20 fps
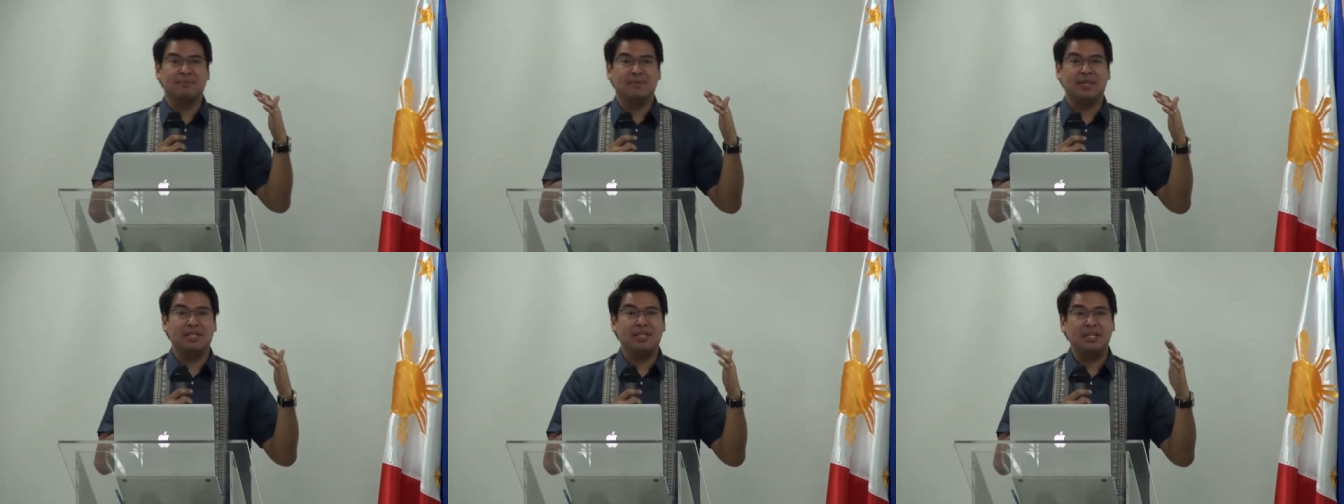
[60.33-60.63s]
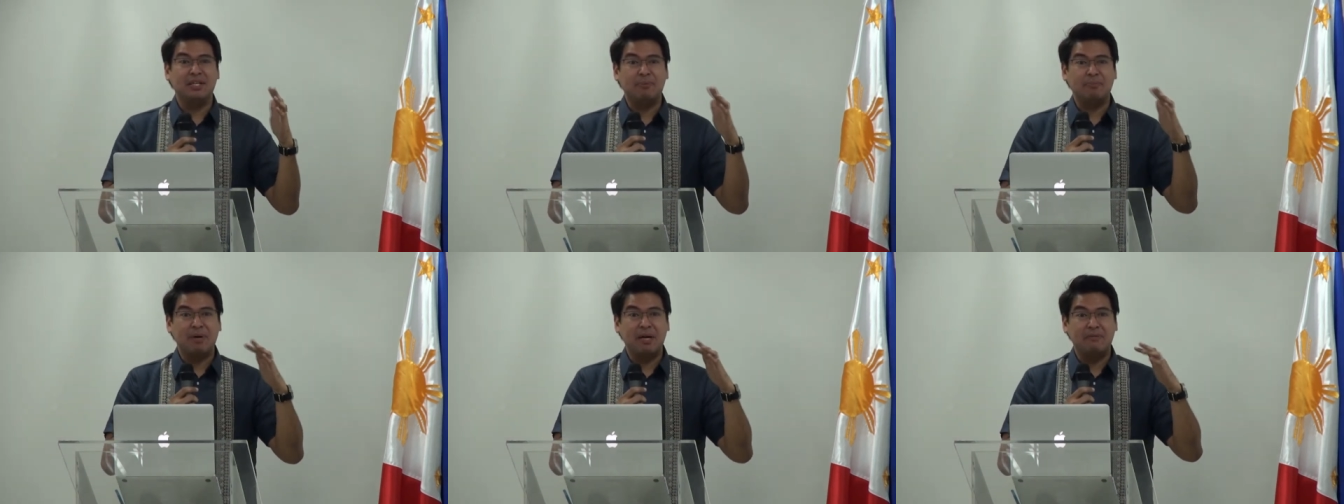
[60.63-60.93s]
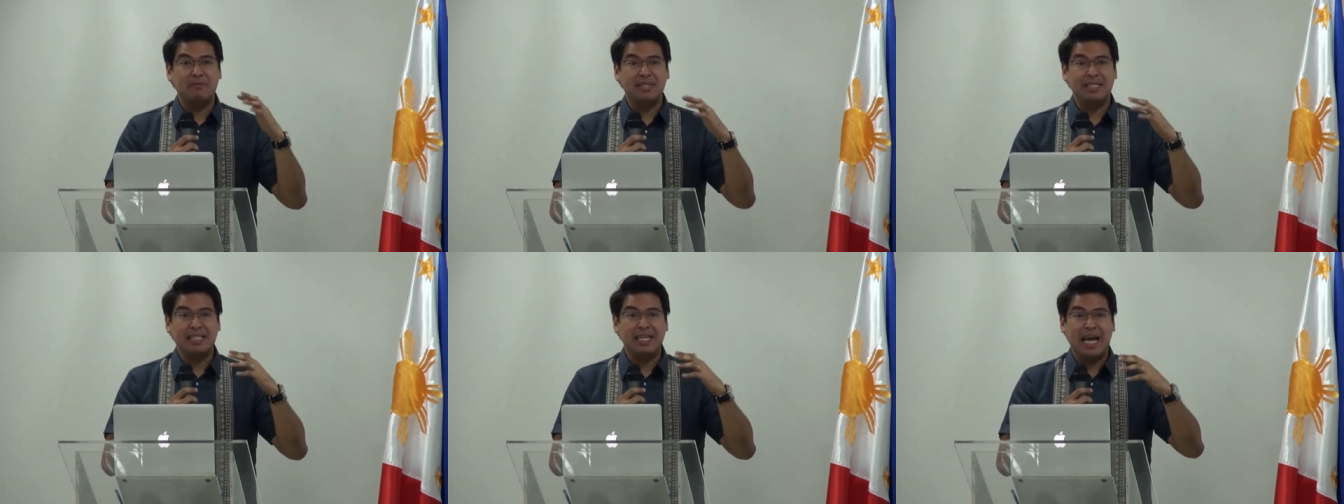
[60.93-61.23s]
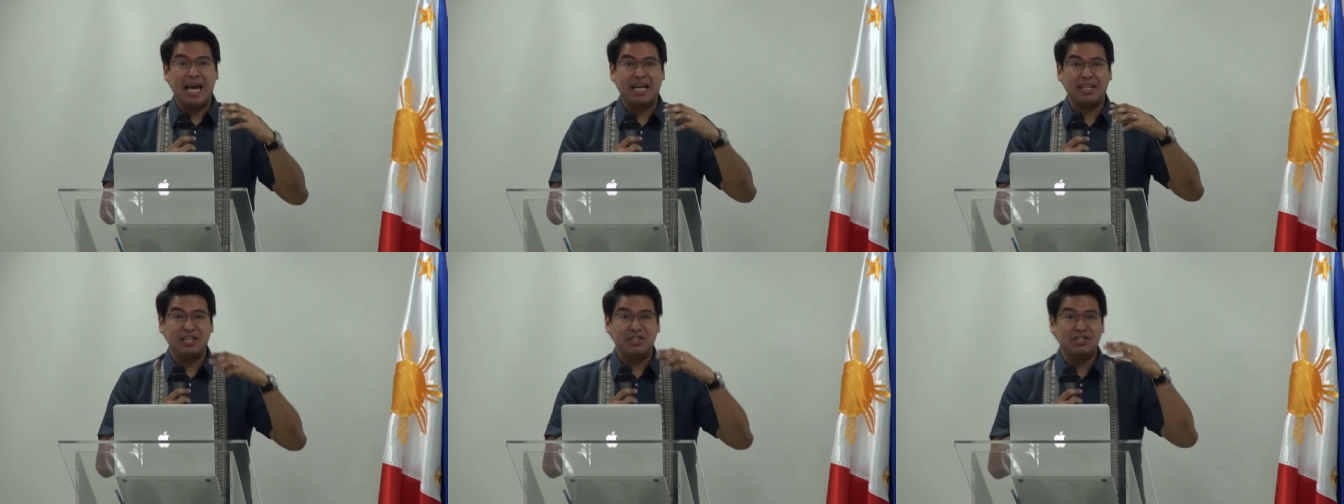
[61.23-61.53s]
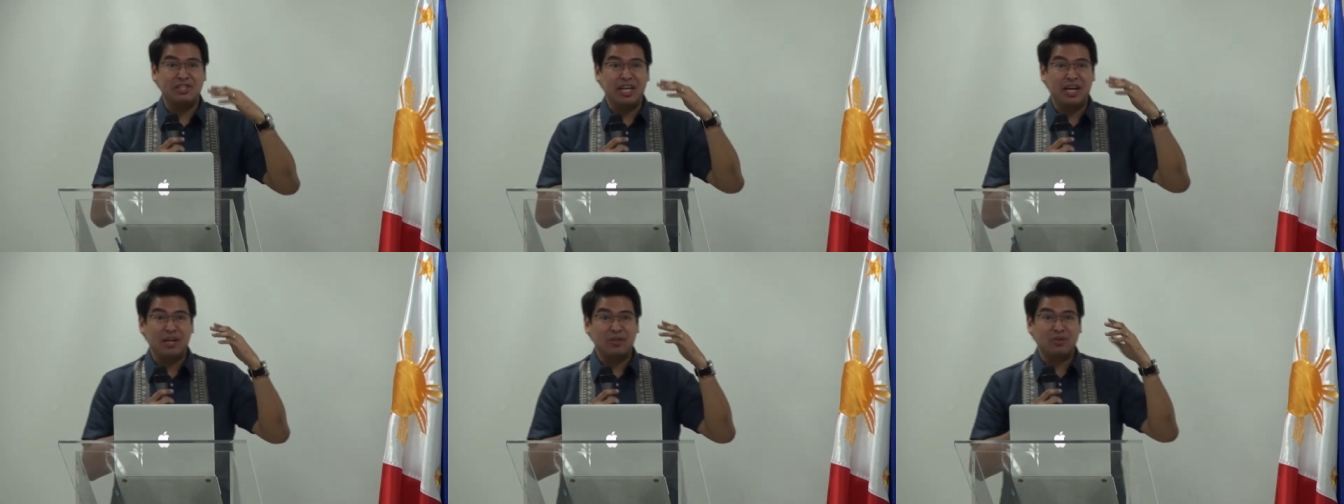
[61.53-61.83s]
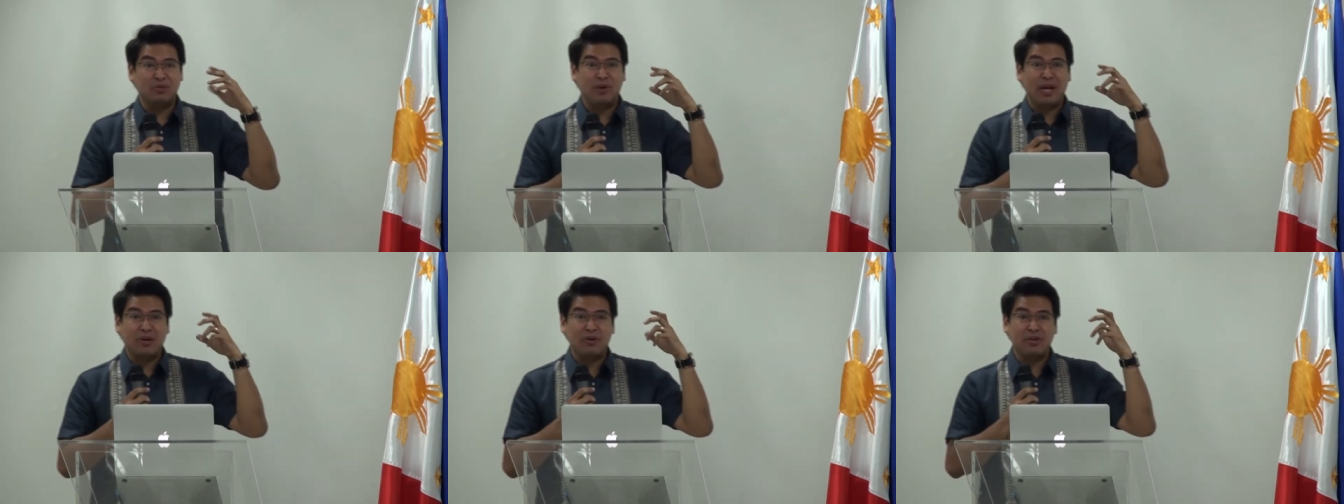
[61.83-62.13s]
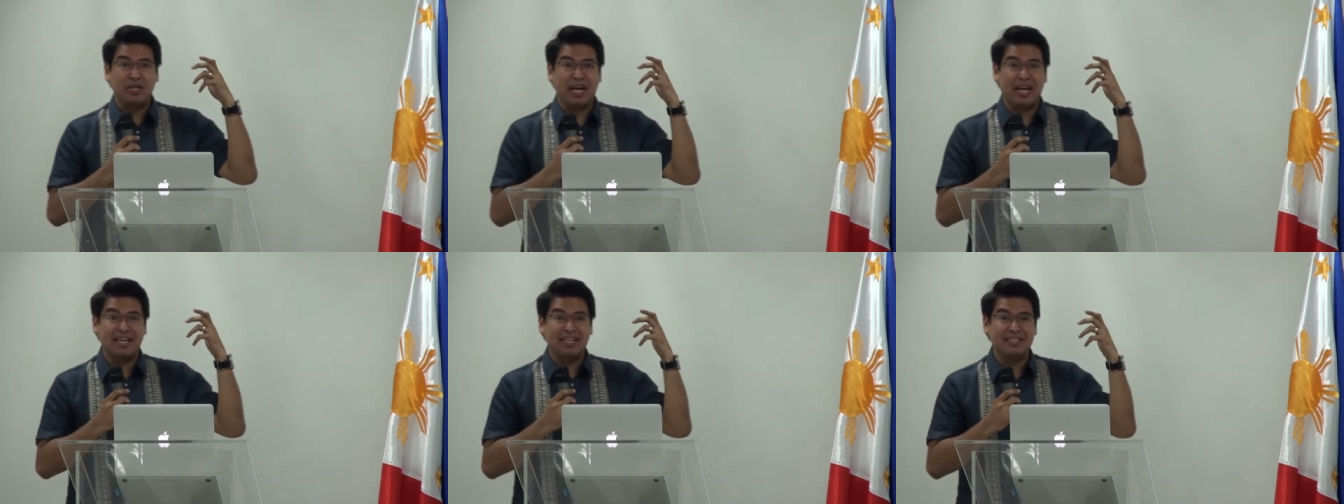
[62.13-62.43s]
The Data Privacy Act is there to
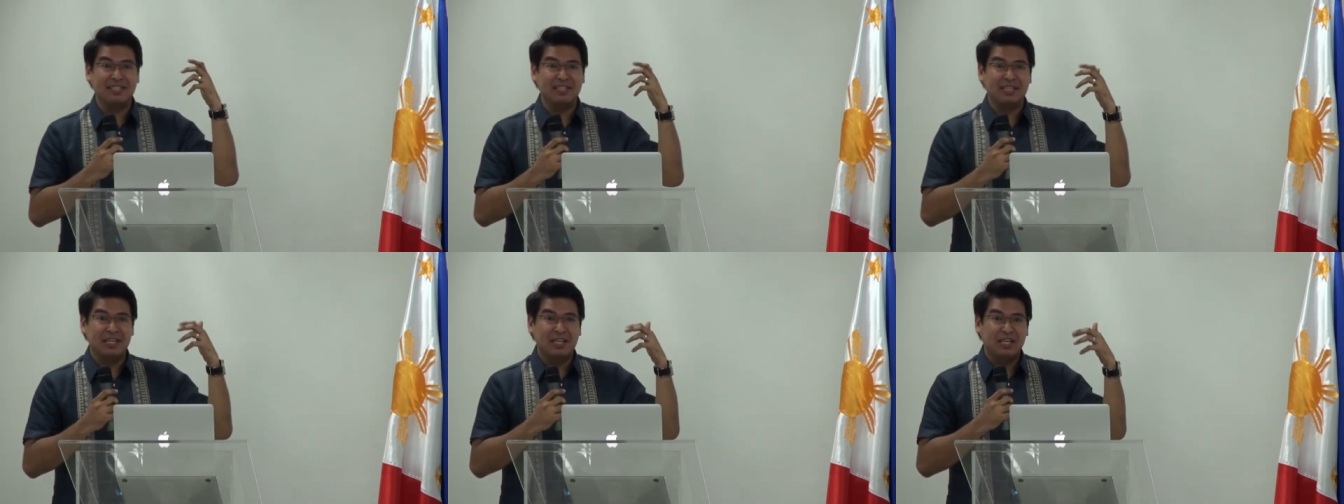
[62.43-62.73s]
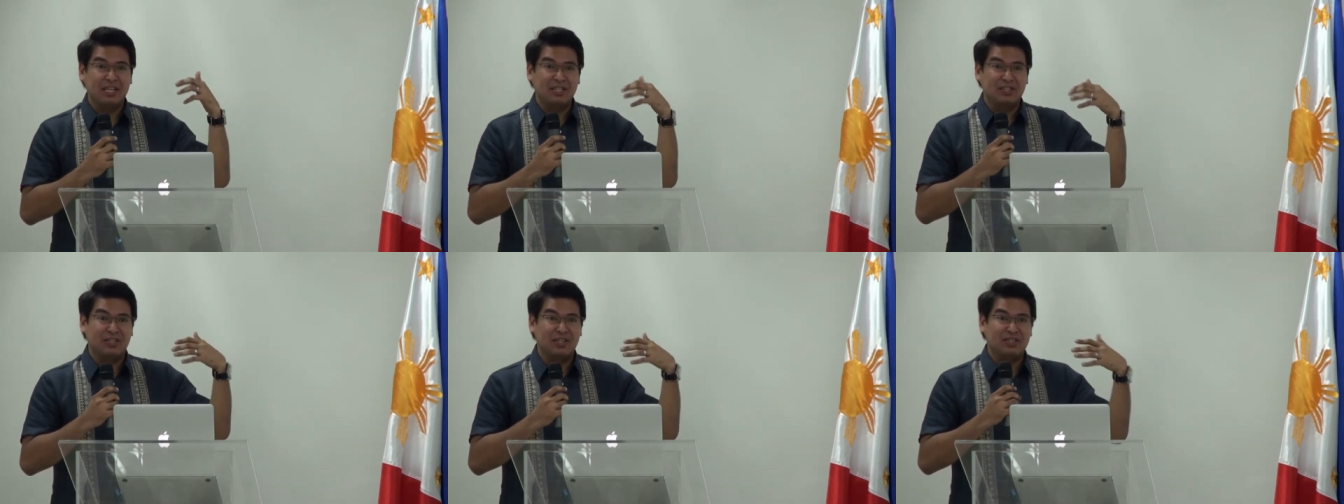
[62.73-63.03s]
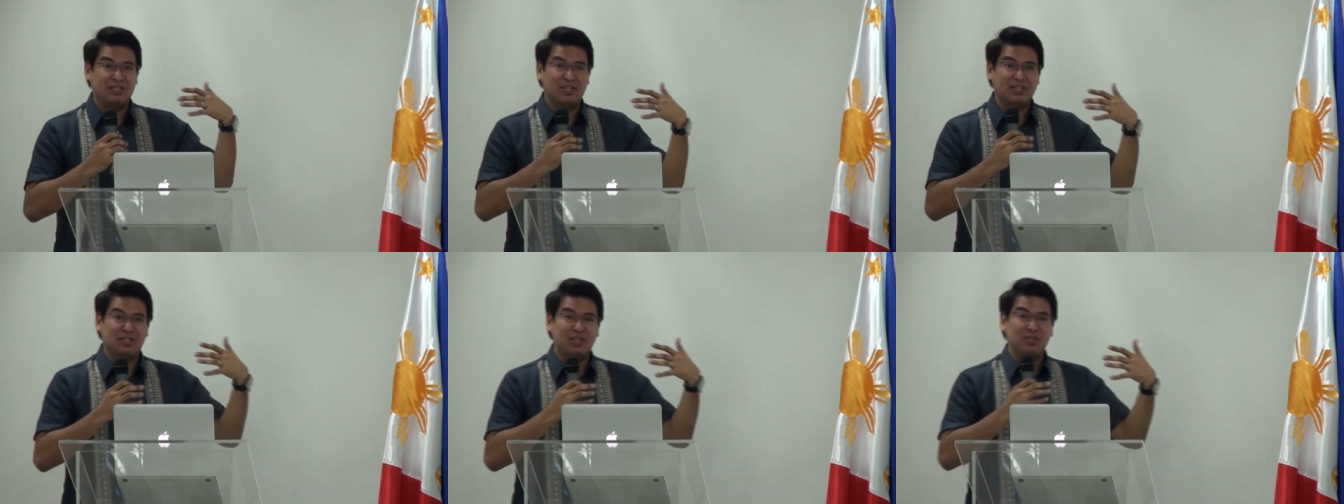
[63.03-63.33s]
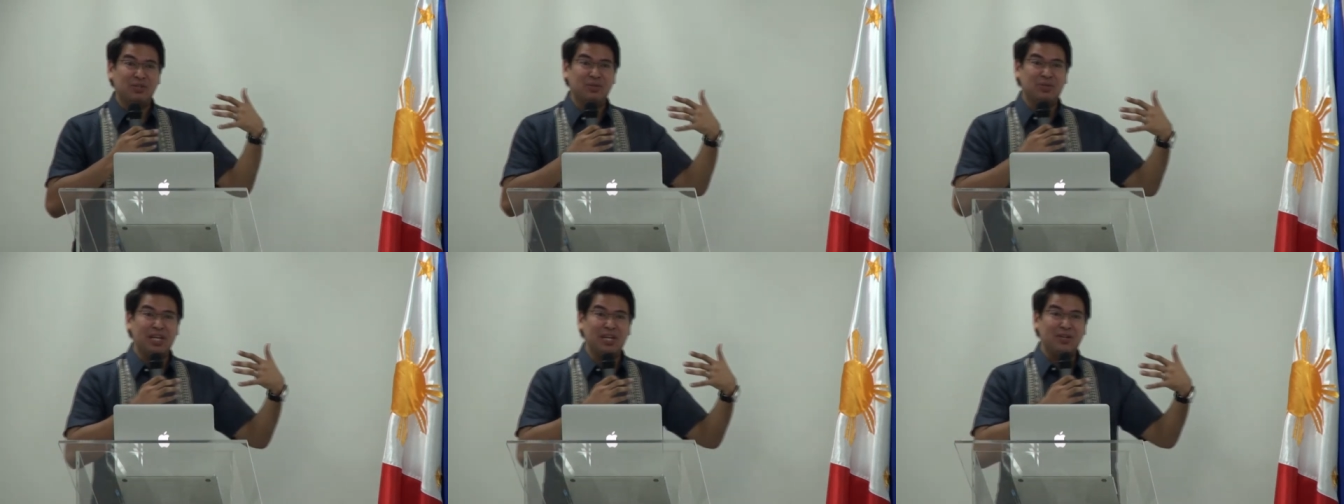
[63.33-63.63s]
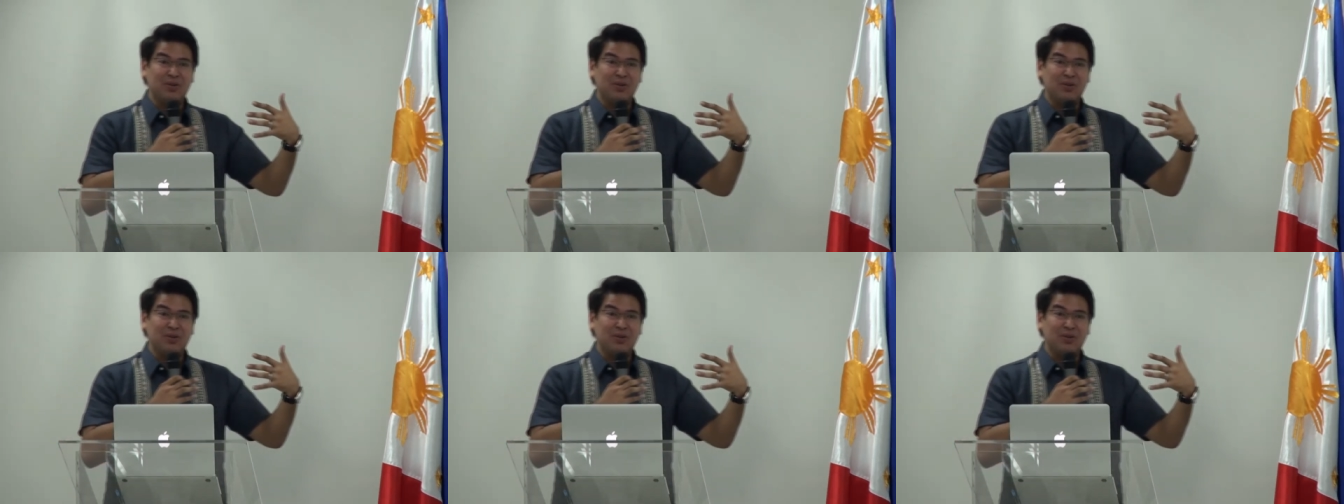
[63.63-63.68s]
recognize that such a new